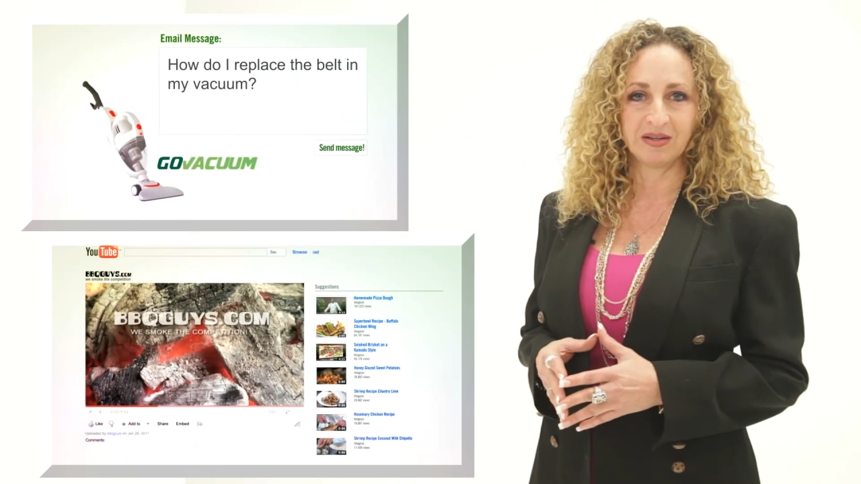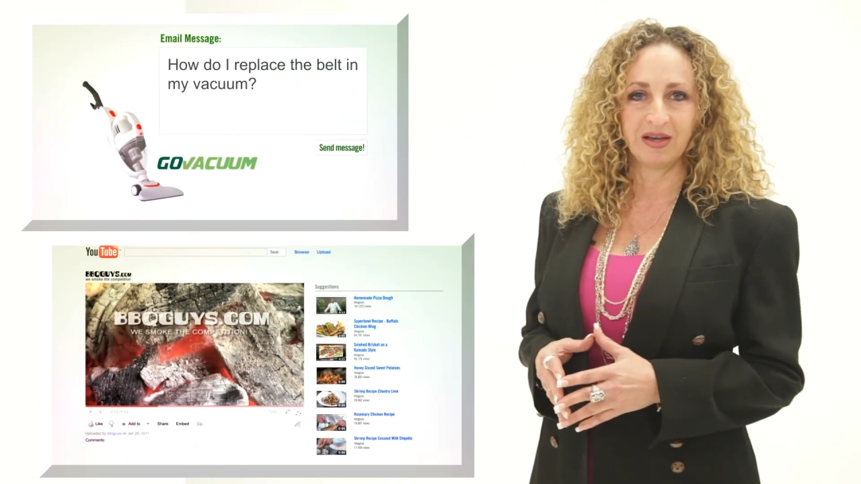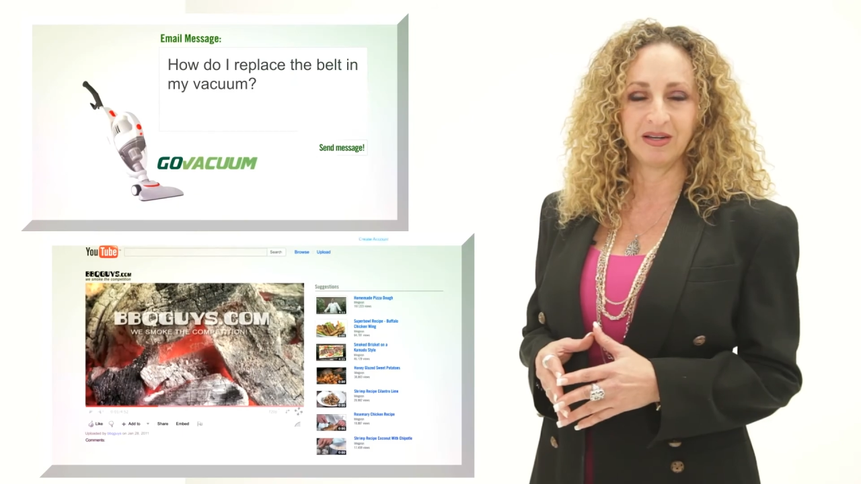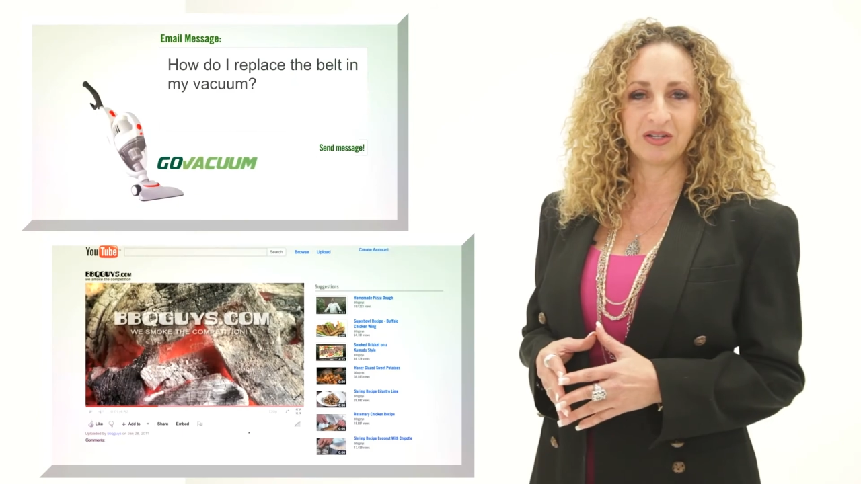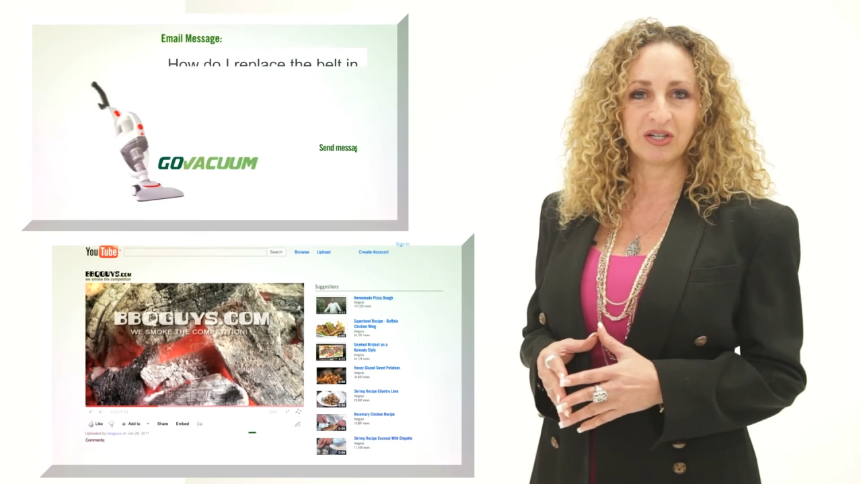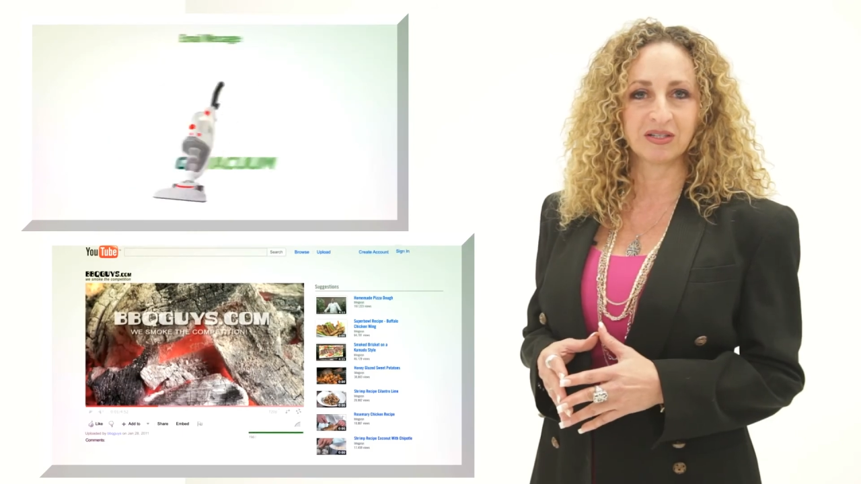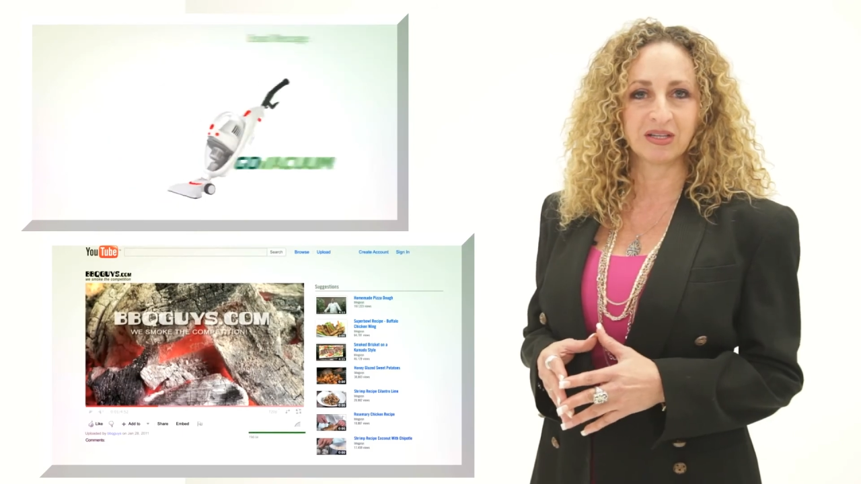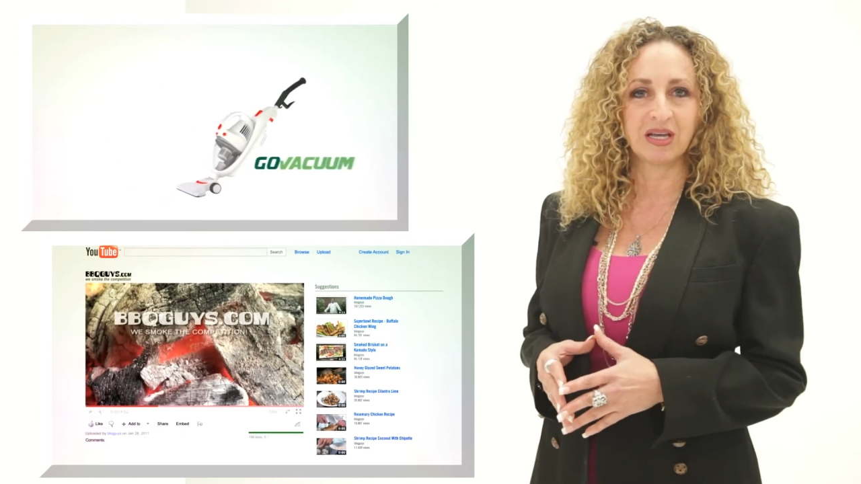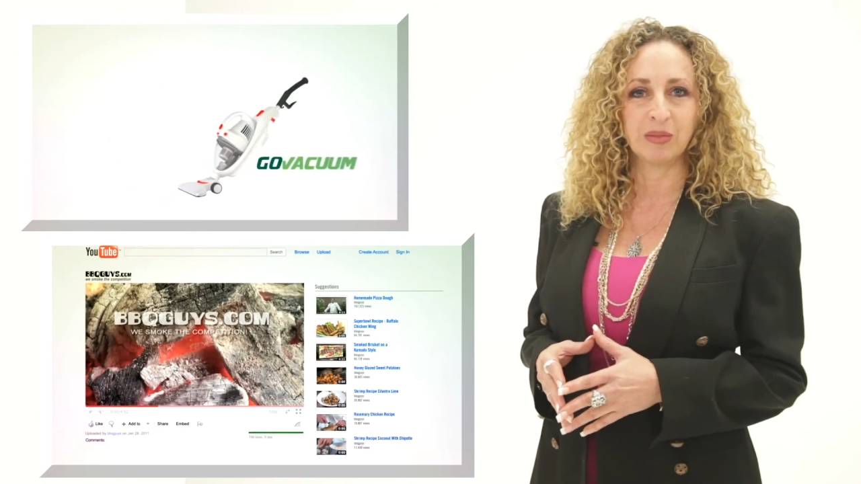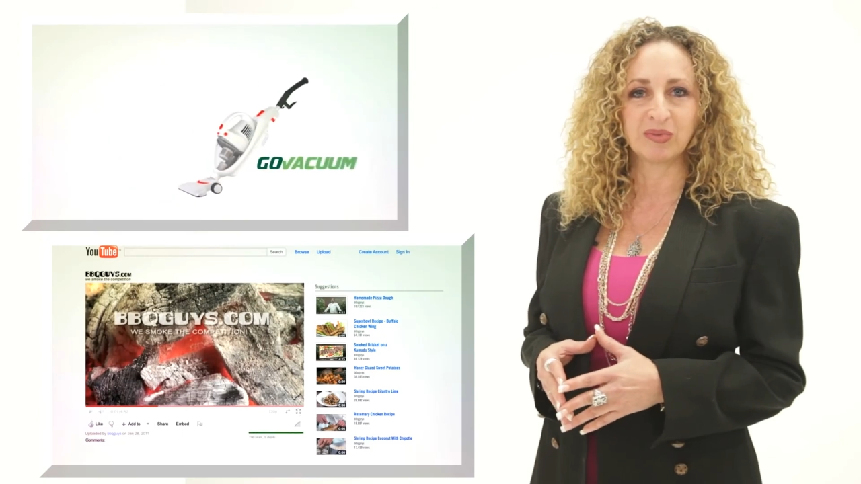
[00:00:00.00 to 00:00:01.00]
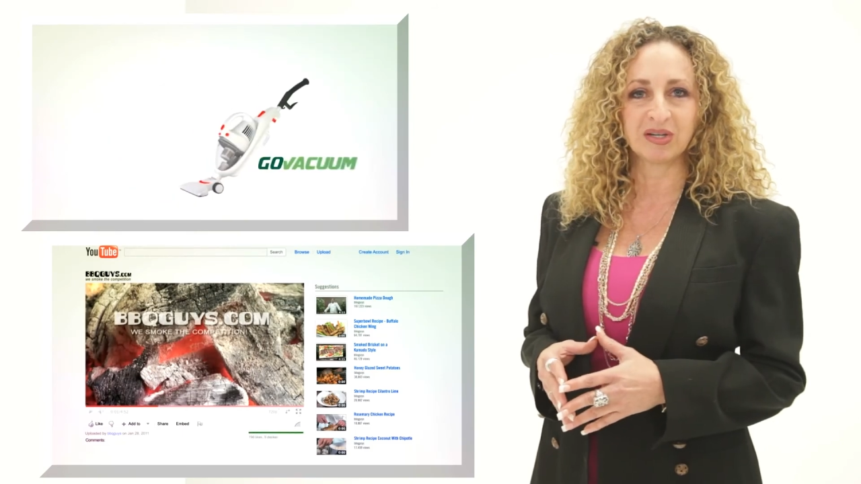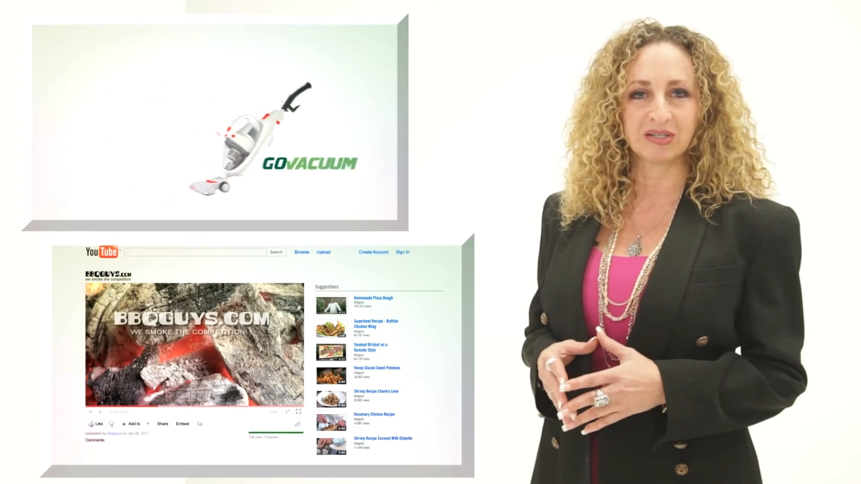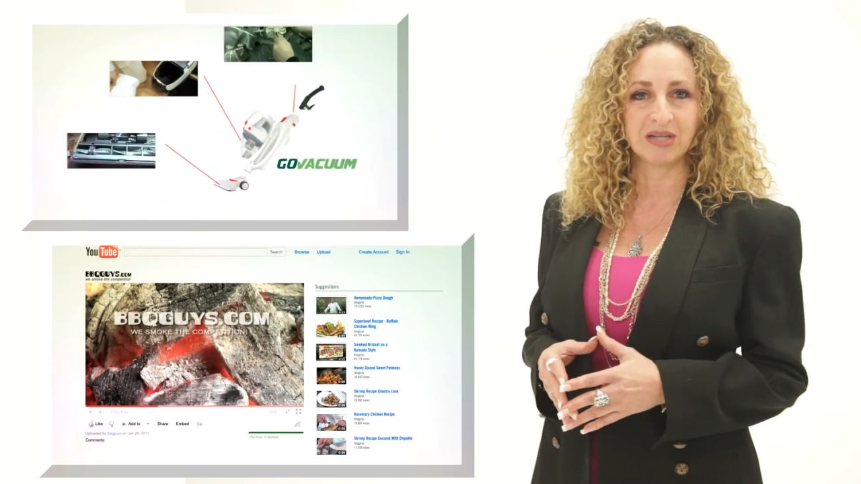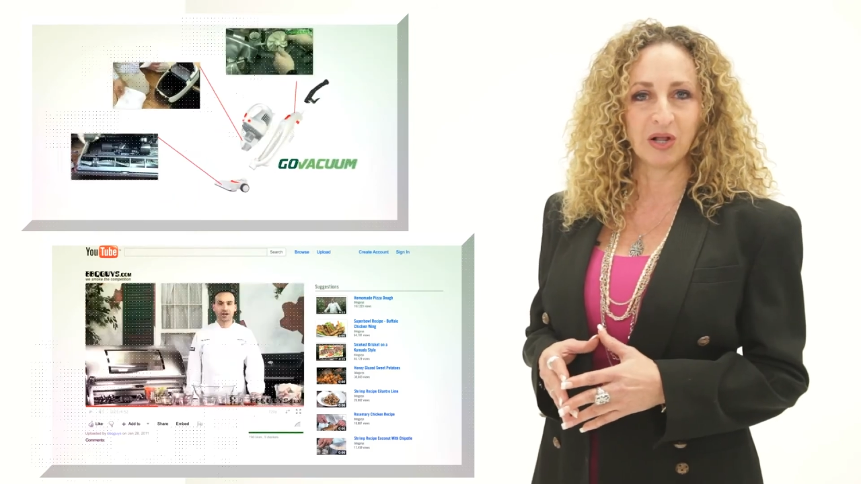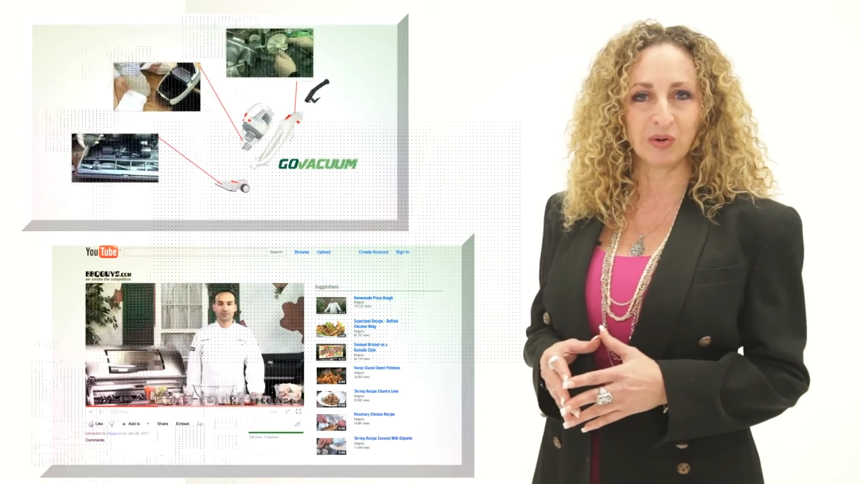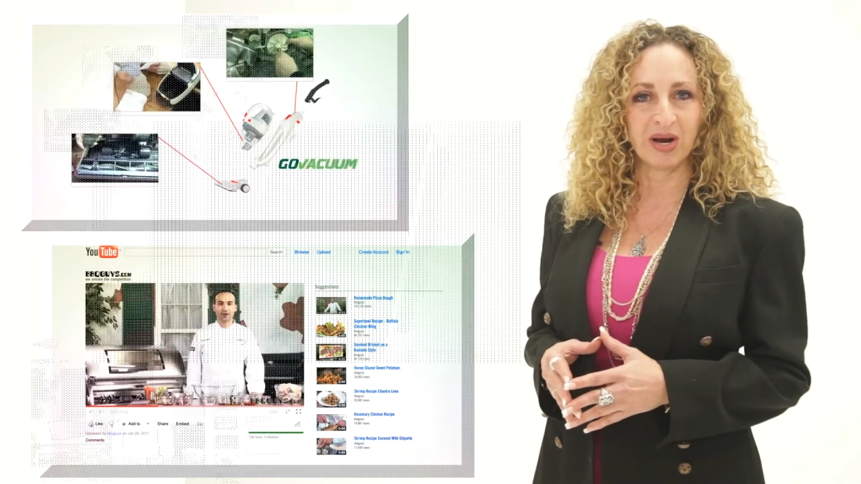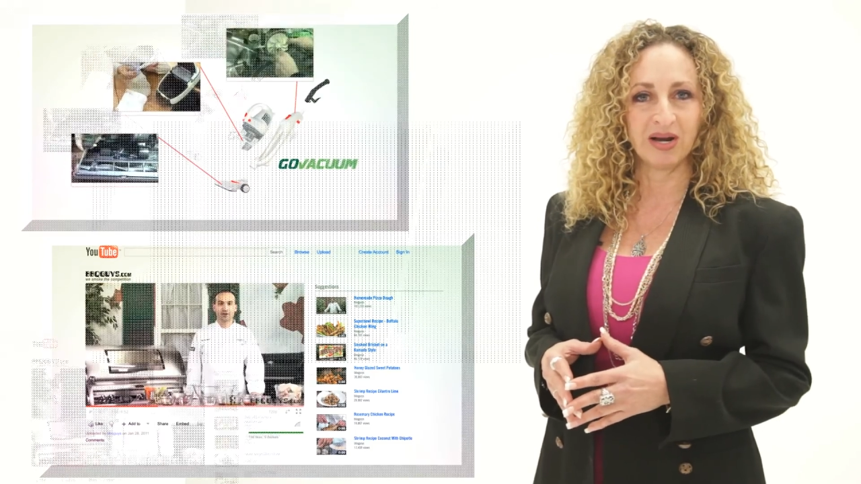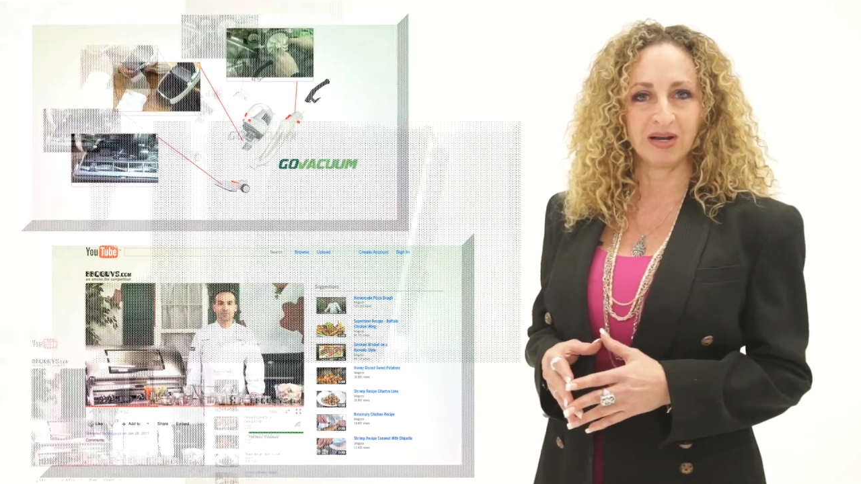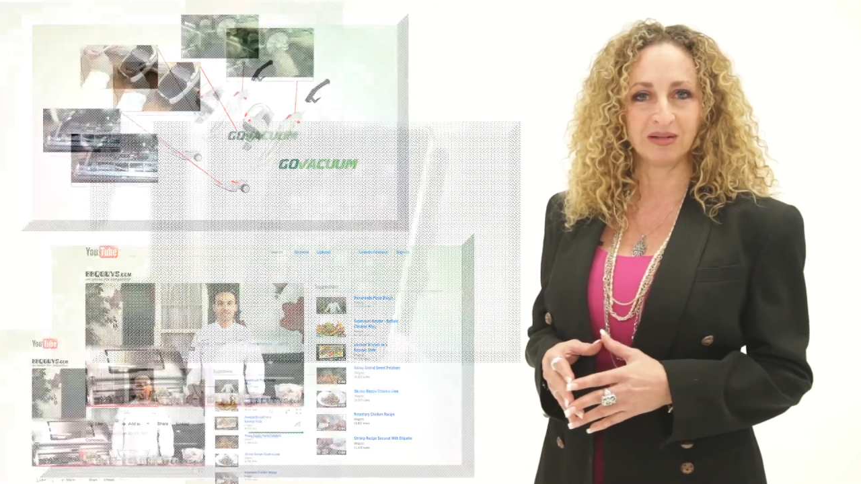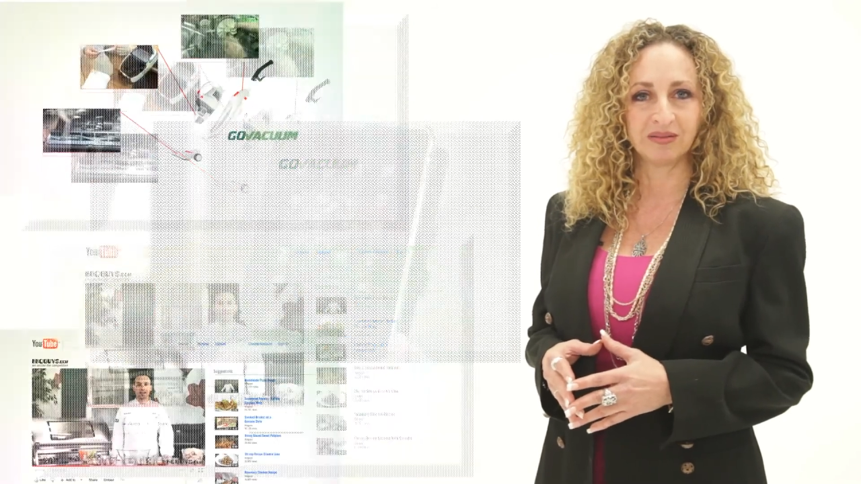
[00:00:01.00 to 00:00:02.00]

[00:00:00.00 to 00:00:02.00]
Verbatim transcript: and it just keeps accelerating.